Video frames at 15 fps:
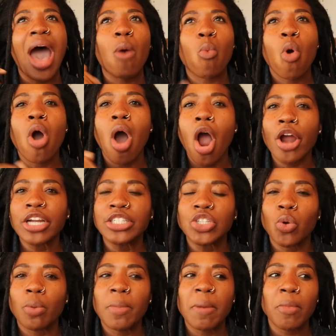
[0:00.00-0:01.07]

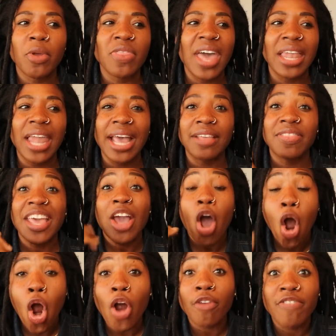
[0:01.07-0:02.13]
artists to remember that, like, they
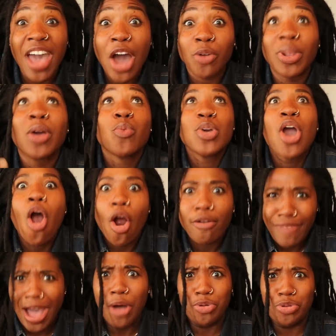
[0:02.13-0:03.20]
are valuable, like, we
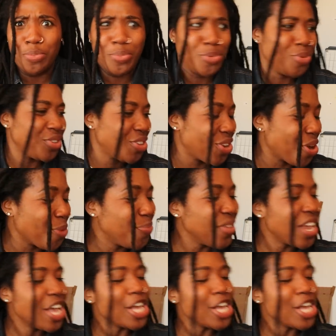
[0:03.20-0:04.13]
are valuable, you know?